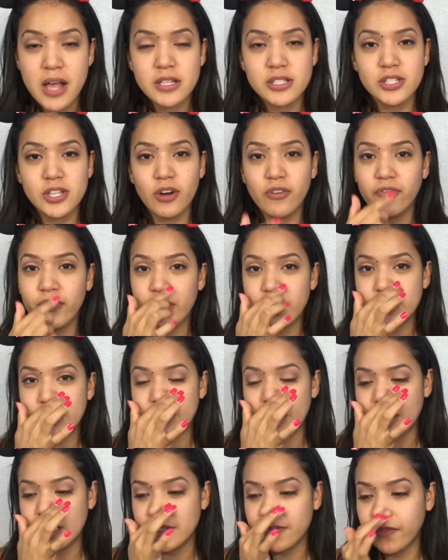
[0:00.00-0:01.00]
So first
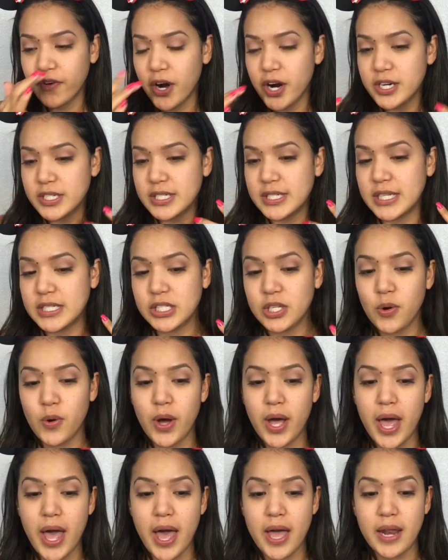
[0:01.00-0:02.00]
things first, let's go
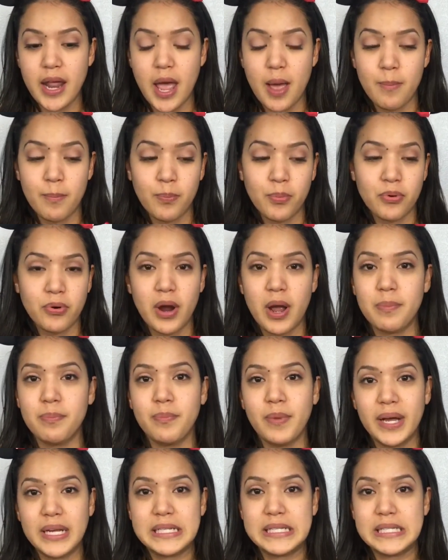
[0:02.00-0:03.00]
ahead and prep
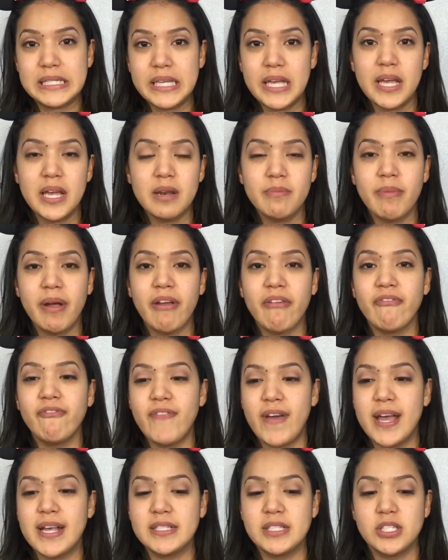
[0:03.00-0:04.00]
my skin, my
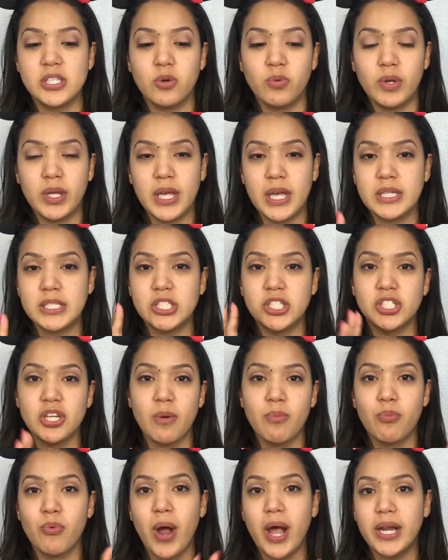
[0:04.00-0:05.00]
face, so we can
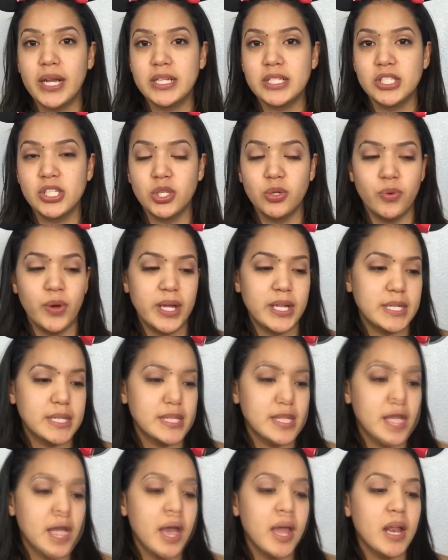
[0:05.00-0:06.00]
jump right into it.